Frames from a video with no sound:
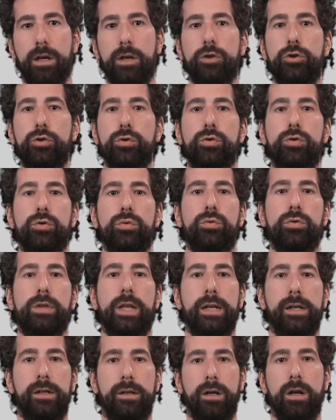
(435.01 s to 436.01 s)
due to
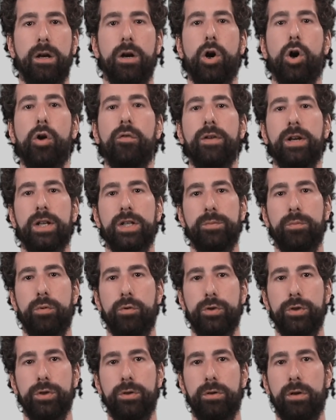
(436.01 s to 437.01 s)
their
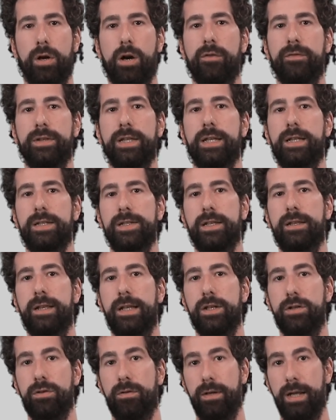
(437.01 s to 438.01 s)
overexposure of the
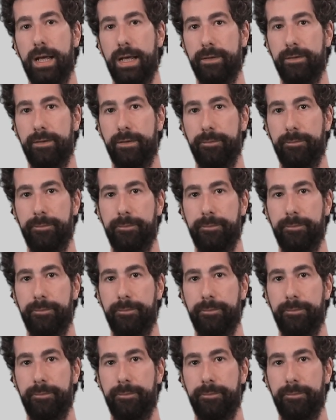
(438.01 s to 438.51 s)
excitation light.